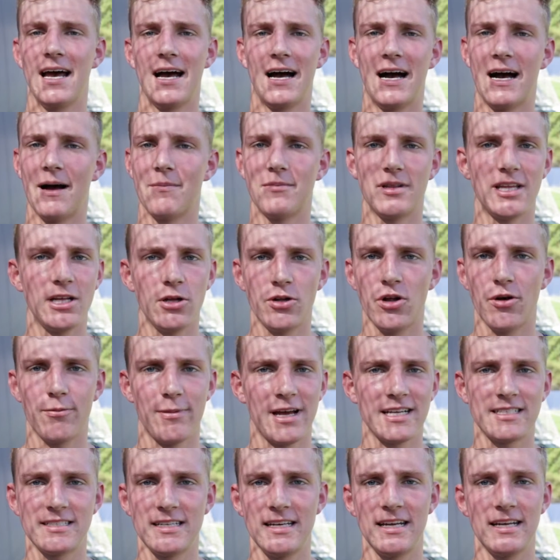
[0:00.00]
Lionel
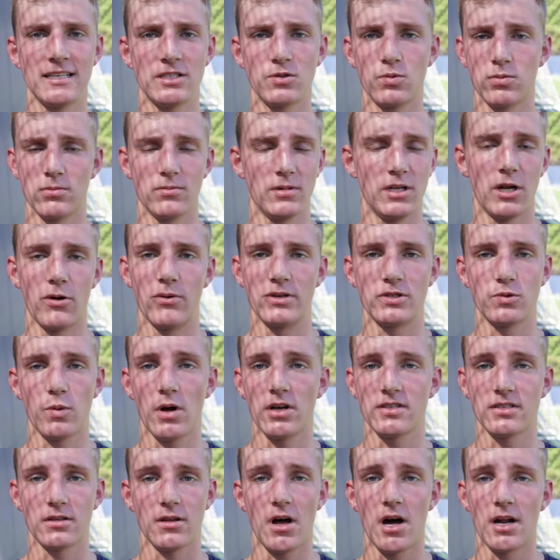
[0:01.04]
Messi, as
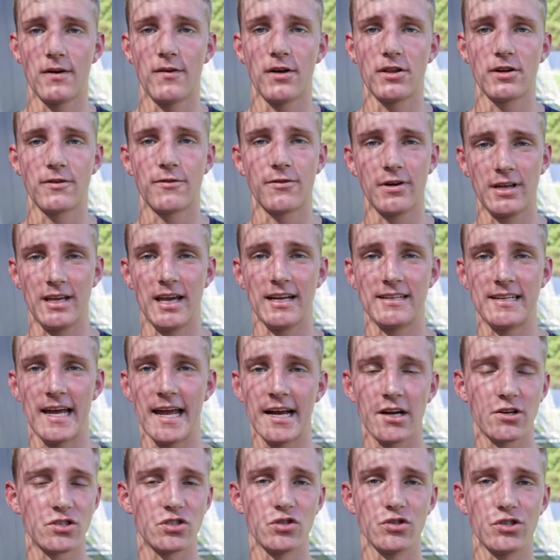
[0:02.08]
well as a lot of other free kick
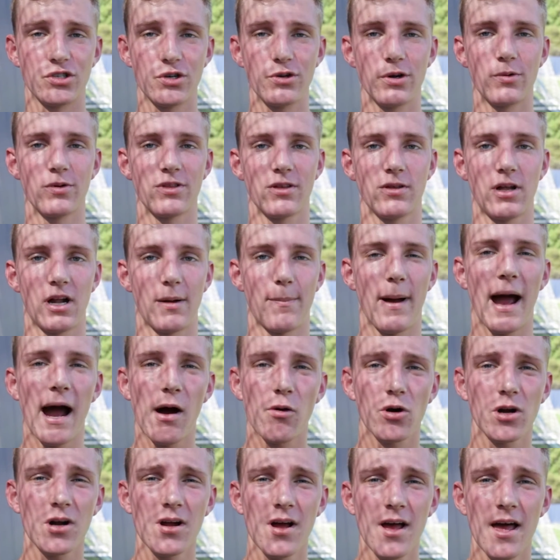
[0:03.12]
takers who shoot it with a lot of
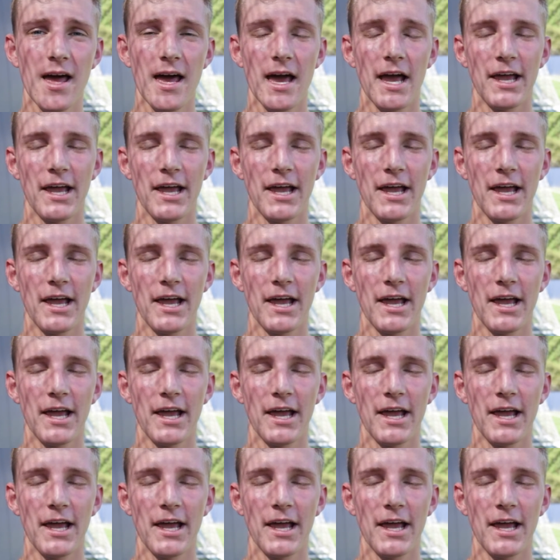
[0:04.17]
power,